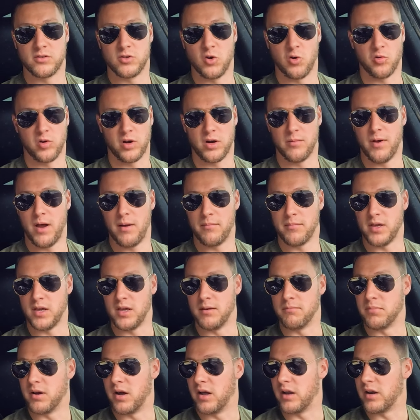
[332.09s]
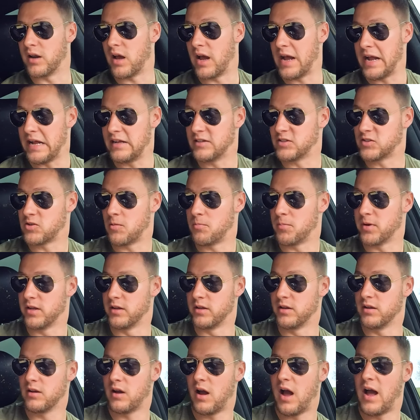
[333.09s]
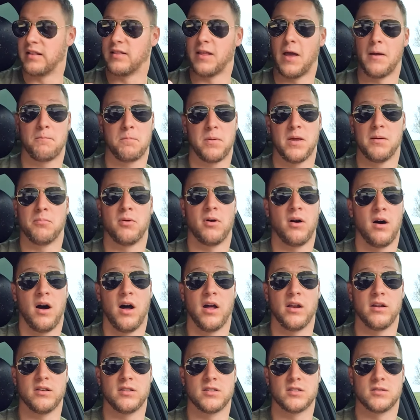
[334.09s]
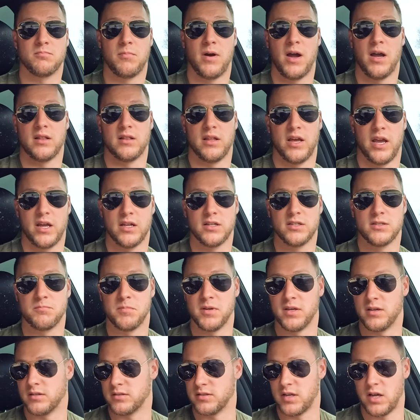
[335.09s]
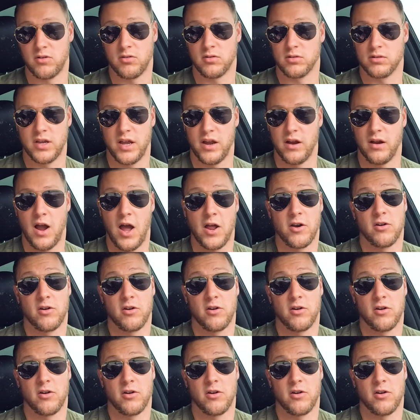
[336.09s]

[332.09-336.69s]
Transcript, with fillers: Don't worry about me. But I had somebody, I let people hunt my land because I don't care.